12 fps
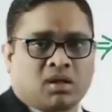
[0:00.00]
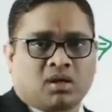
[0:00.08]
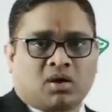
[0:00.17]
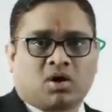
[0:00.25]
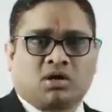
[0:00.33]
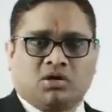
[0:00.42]

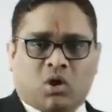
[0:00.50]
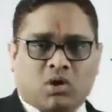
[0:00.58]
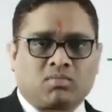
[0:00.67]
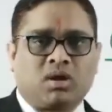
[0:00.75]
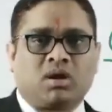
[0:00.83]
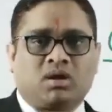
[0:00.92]
or
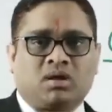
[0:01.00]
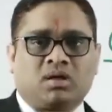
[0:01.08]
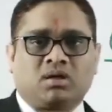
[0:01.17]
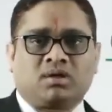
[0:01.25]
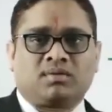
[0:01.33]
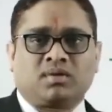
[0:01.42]
normal
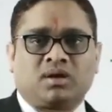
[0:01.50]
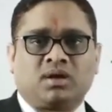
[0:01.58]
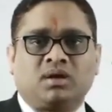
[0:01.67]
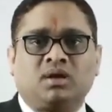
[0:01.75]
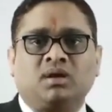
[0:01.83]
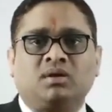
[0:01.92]
in
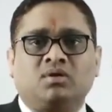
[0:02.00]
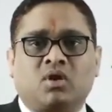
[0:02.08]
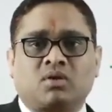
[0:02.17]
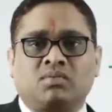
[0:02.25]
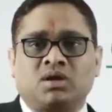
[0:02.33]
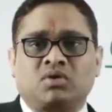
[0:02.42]
a
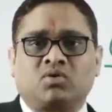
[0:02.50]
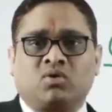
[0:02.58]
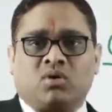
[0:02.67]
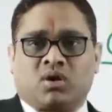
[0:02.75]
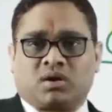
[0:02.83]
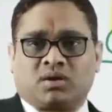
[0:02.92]
normal
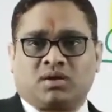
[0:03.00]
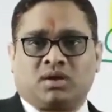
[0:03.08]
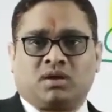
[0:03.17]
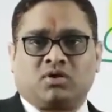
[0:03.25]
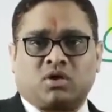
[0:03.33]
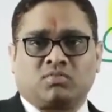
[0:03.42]
codon, in
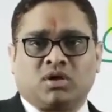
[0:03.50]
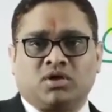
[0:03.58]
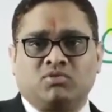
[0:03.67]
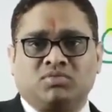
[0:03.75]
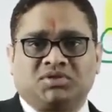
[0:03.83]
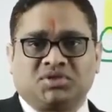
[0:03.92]
a normal
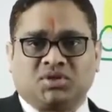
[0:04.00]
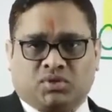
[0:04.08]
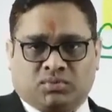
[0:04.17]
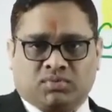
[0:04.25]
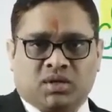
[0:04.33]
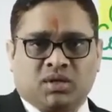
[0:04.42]
human genome.